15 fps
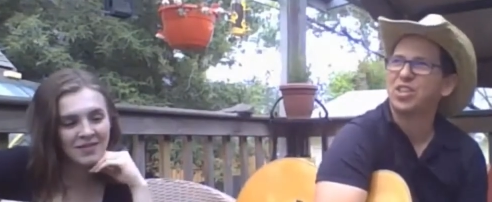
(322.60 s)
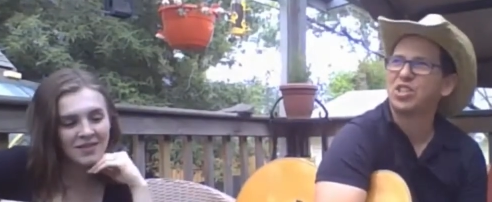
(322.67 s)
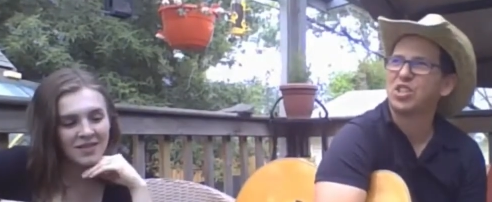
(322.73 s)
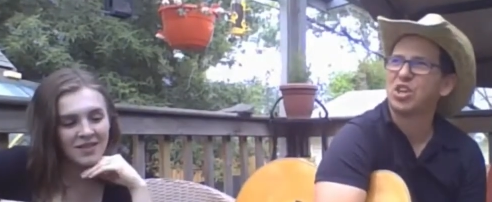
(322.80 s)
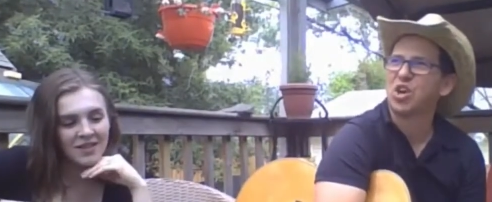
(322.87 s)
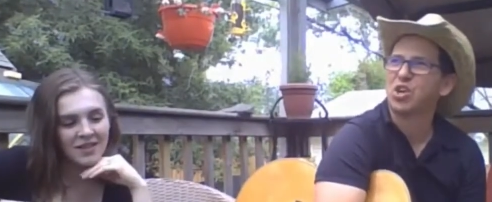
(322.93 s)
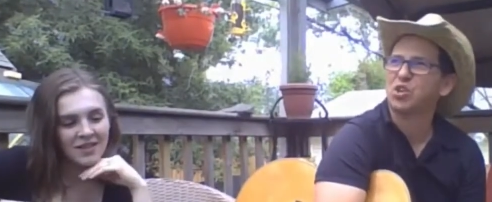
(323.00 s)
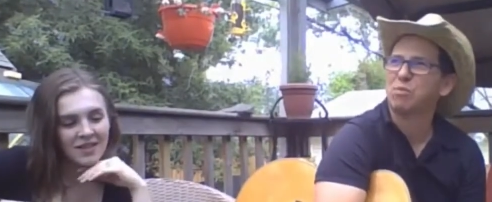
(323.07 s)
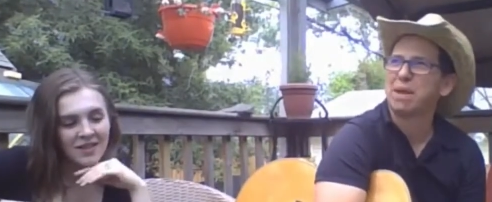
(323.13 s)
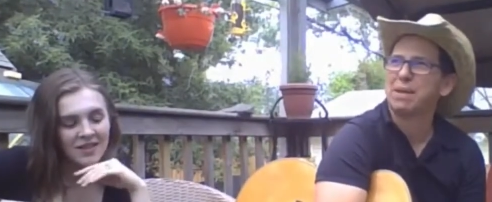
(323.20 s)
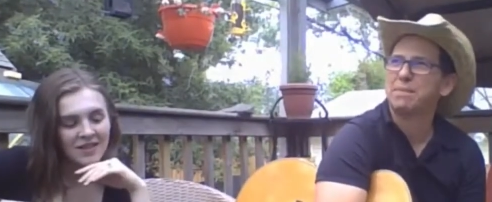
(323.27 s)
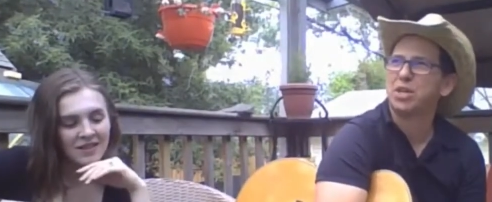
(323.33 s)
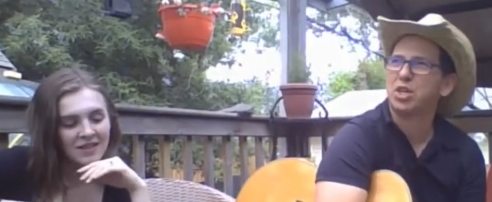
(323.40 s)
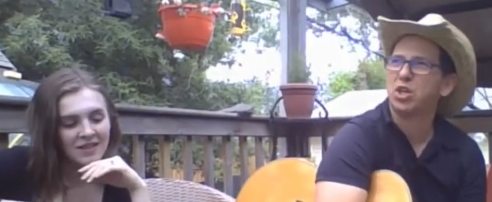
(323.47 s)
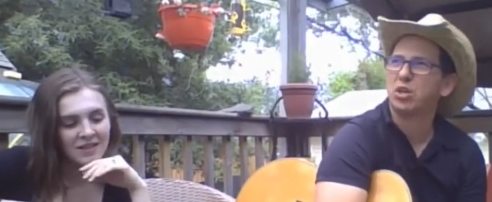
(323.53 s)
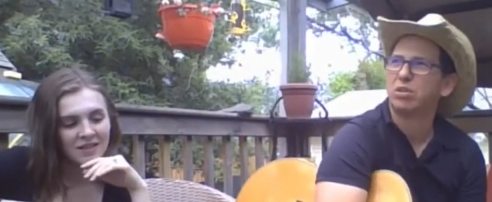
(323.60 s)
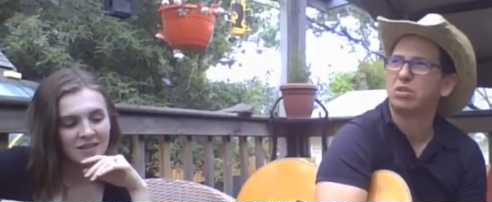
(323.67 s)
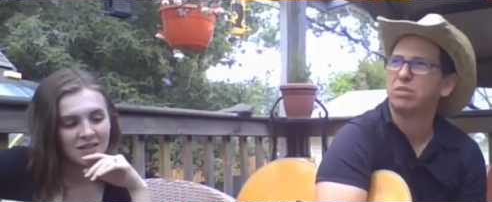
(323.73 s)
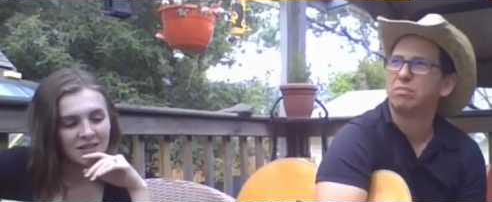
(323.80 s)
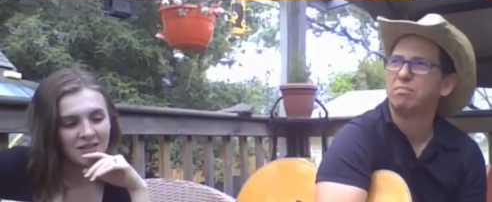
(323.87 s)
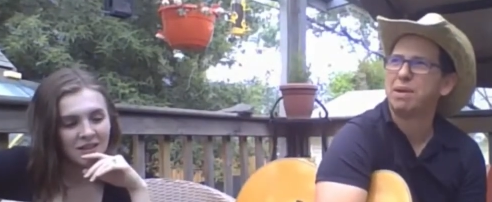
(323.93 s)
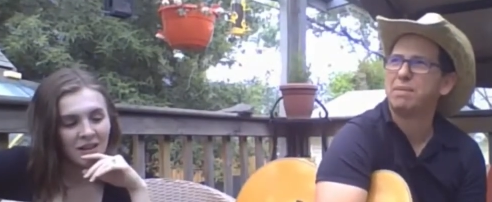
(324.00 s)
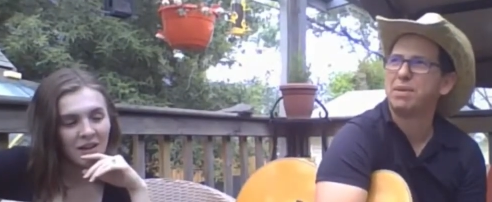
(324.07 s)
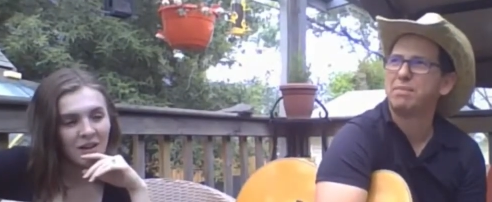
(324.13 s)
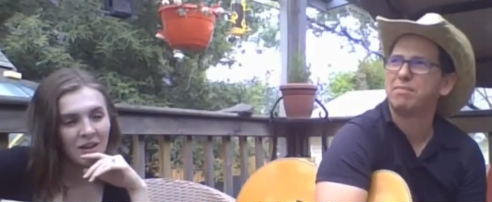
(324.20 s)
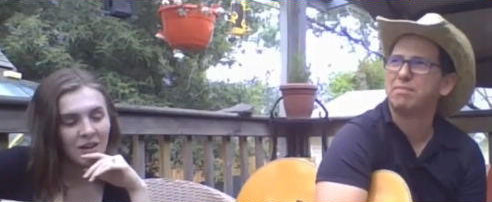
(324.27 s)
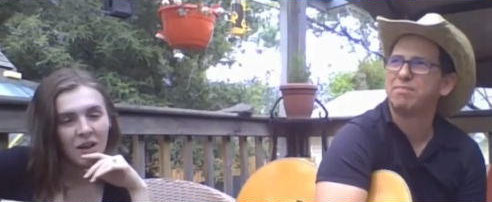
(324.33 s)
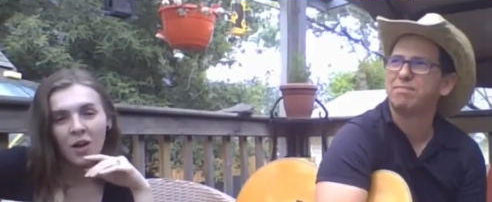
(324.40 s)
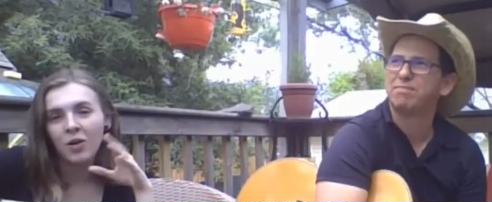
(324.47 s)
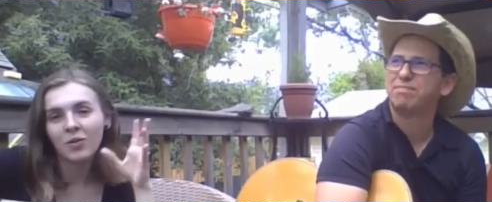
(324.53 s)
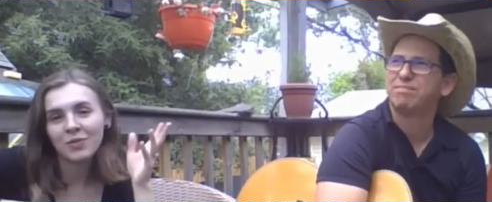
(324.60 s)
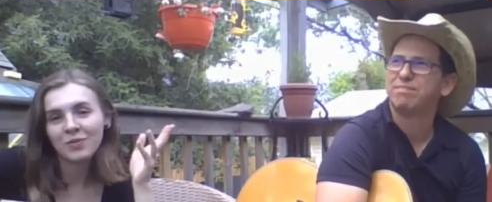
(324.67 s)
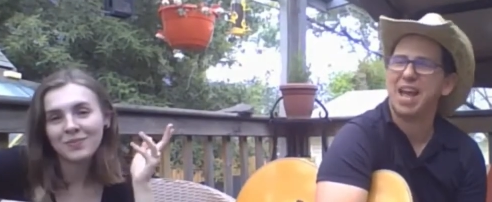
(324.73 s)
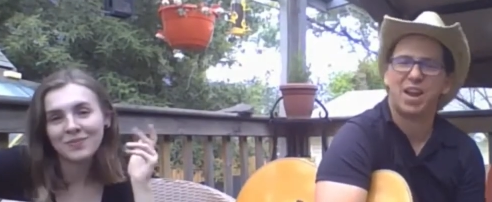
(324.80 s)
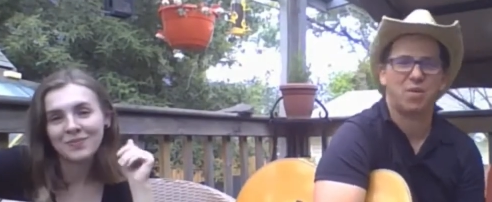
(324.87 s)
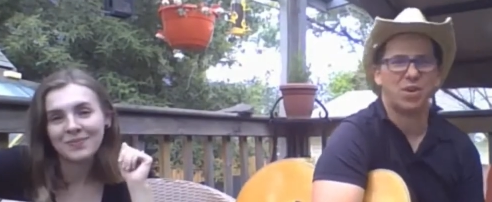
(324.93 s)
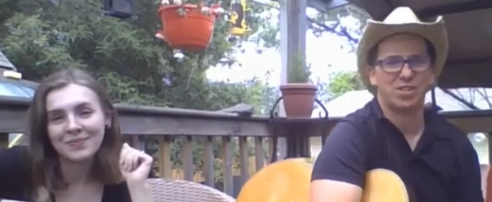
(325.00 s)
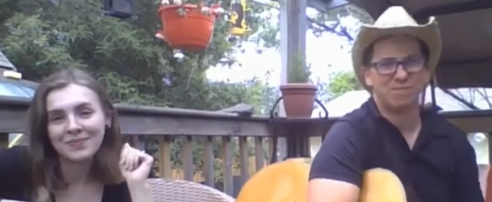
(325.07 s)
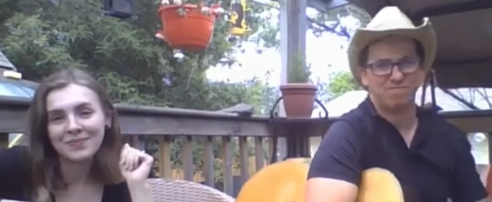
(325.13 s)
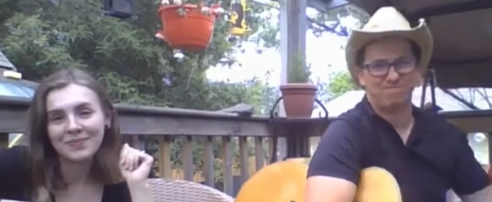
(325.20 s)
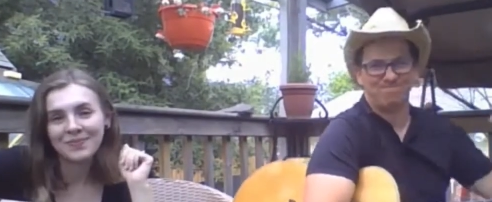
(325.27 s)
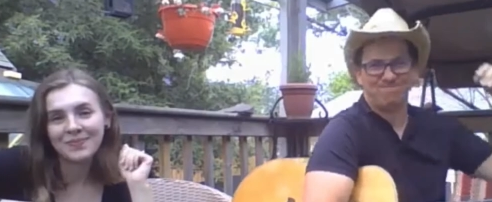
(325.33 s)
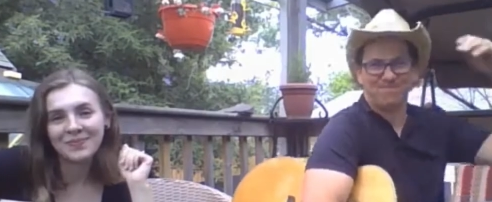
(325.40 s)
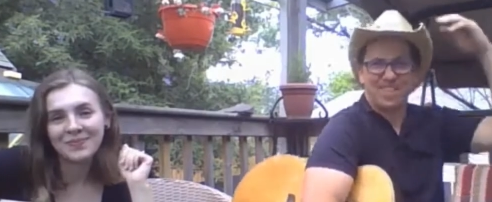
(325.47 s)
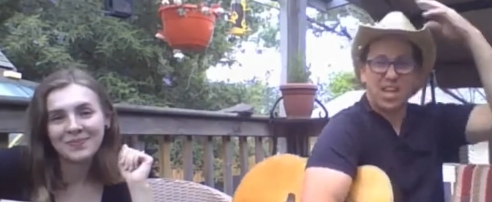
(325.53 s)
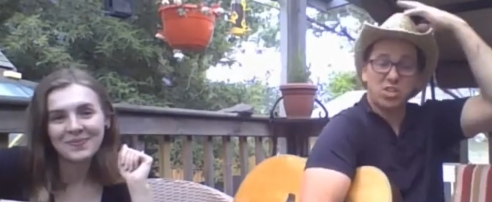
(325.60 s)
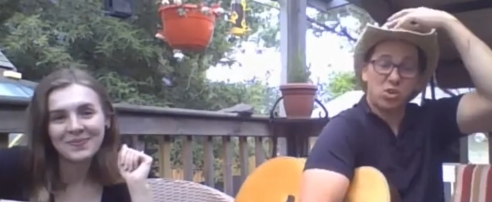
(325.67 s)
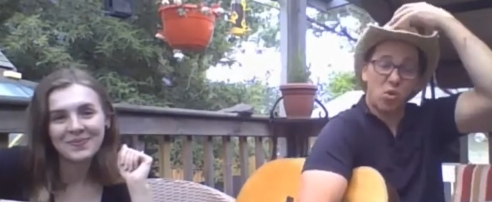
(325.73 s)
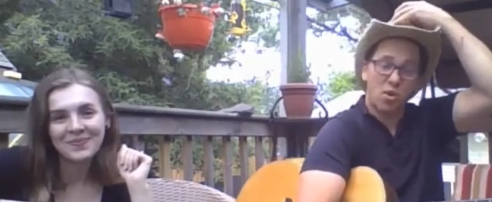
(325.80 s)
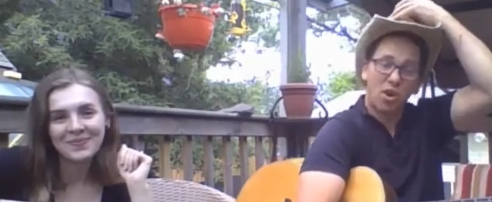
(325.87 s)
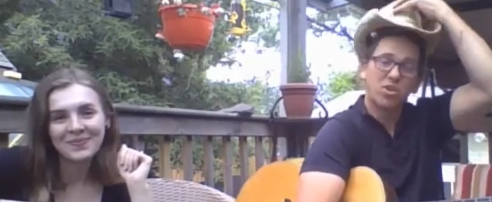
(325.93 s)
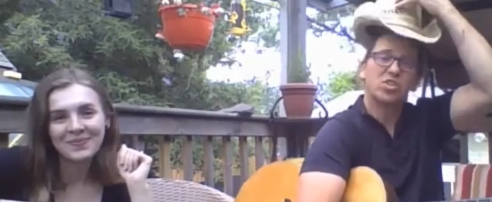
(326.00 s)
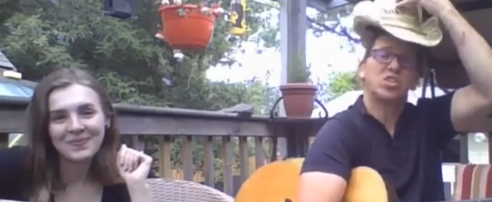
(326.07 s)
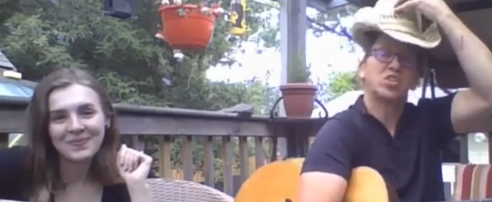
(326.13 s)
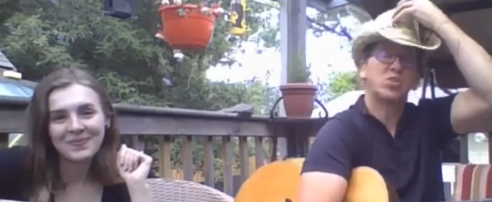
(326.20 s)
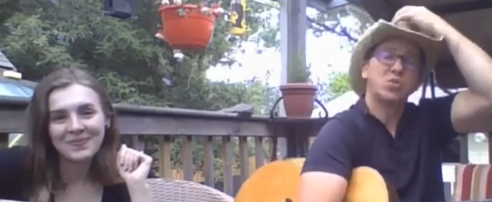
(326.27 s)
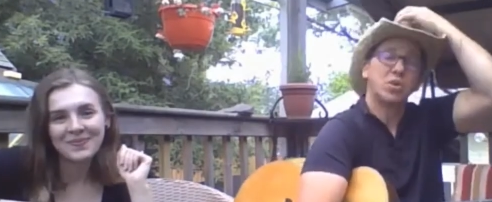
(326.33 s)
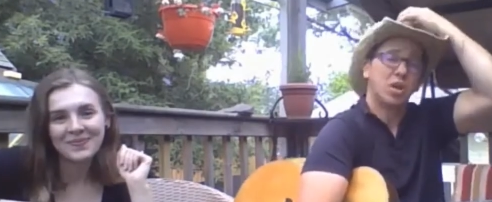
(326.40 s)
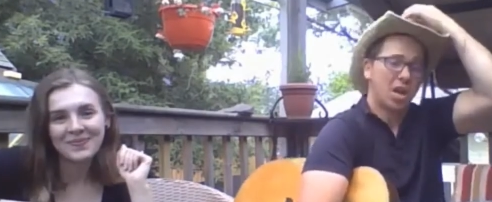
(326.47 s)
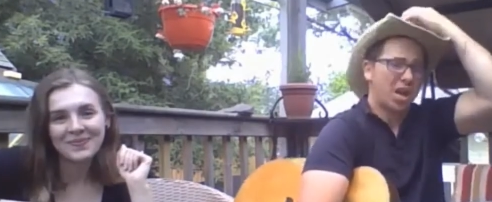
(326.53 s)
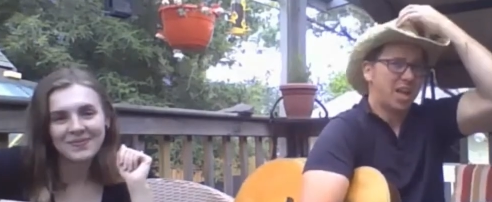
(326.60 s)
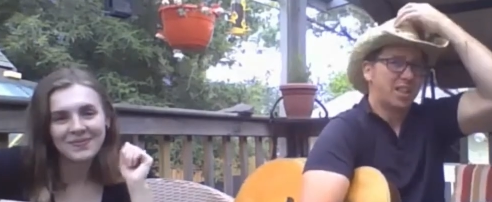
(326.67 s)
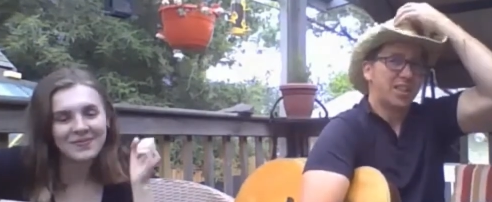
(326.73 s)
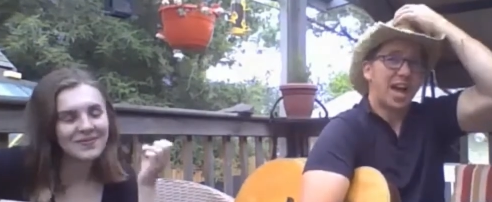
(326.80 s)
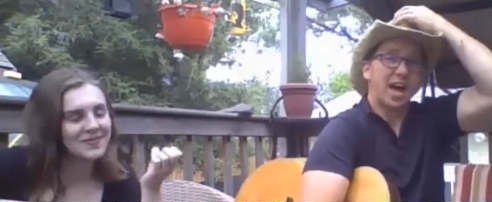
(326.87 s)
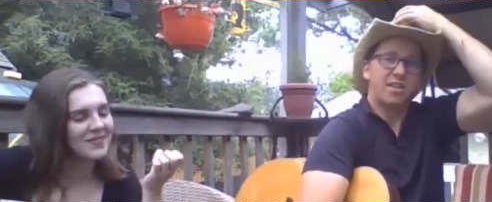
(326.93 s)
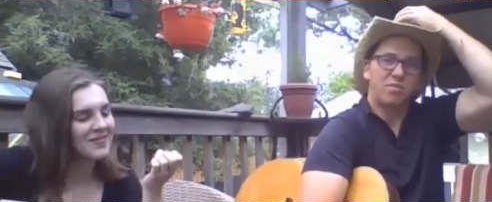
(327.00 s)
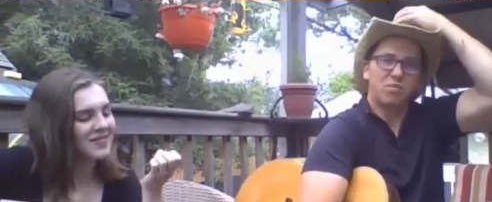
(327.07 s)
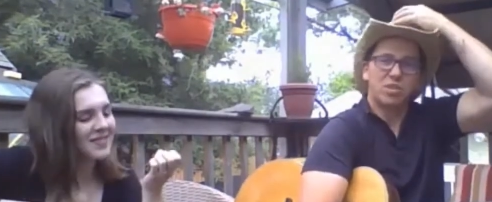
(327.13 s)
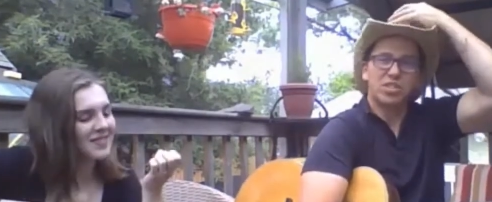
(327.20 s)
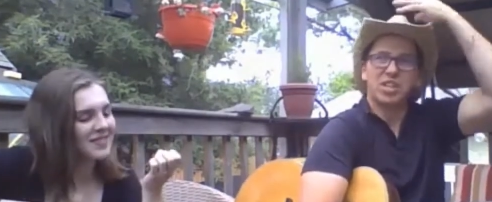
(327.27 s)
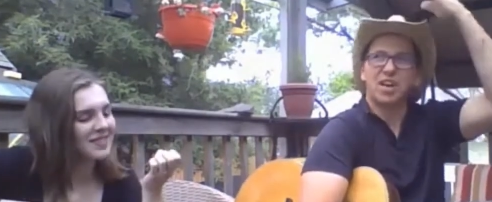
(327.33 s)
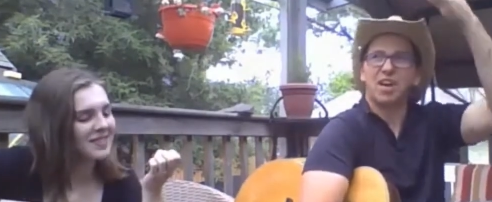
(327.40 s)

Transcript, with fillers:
Speaker 1: she calls her baby girl. Baby. Anyways, that's going out to you. That was